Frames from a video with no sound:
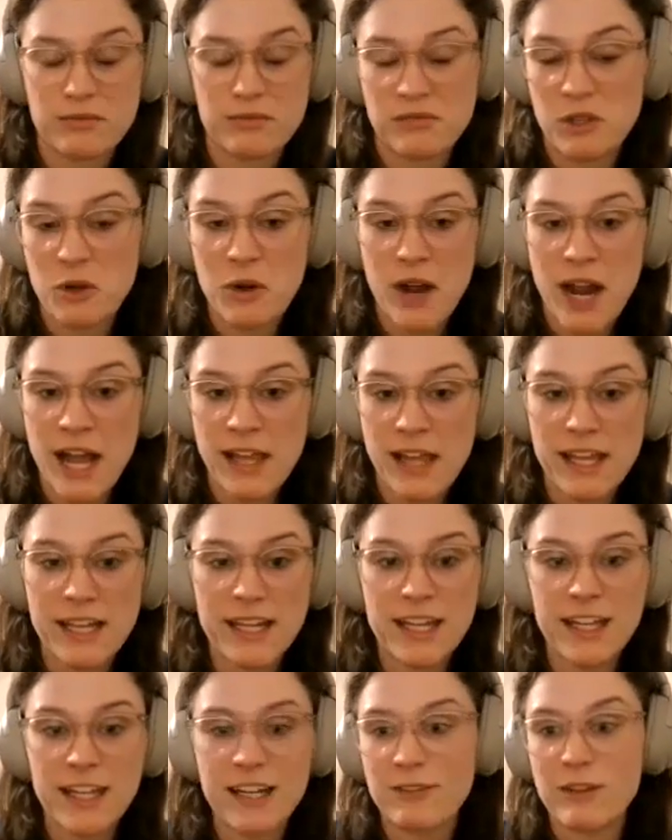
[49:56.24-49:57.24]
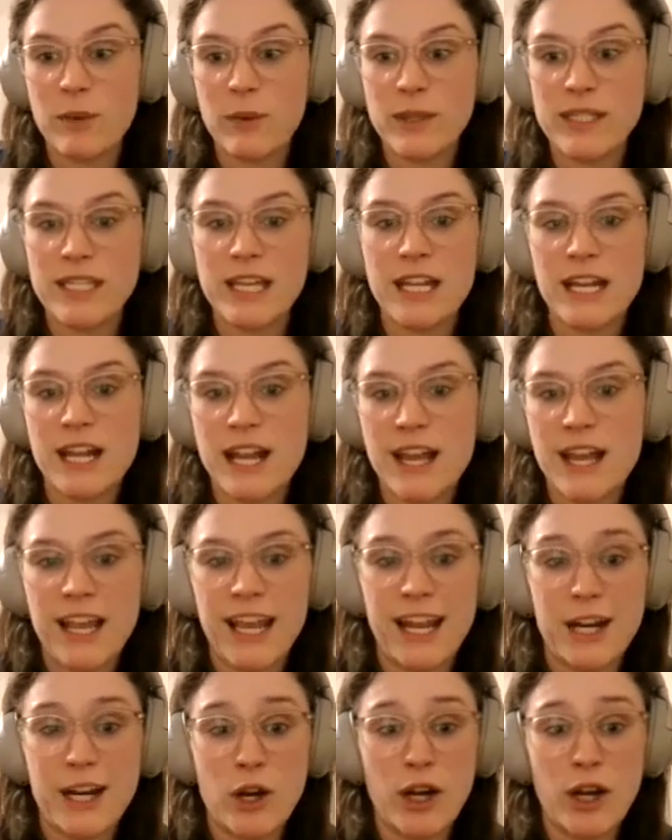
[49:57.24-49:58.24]
Don't highlight it if it wasn't.
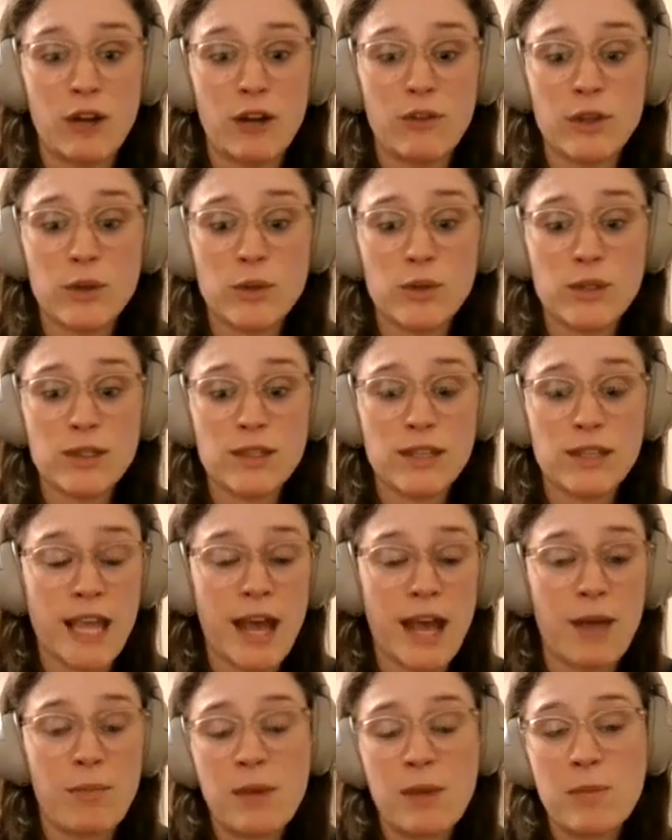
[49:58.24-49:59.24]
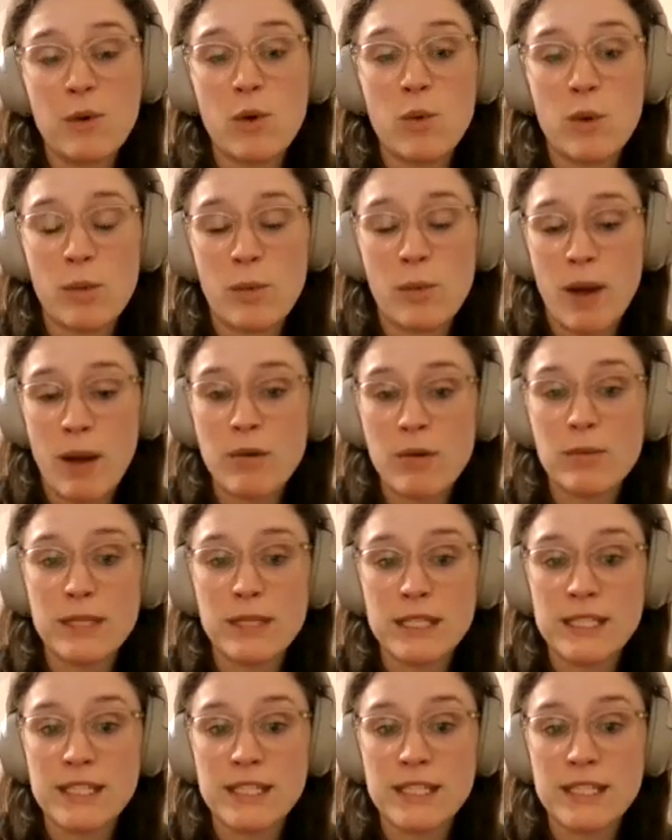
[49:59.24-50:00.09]
In your interviews, yeah, people will probably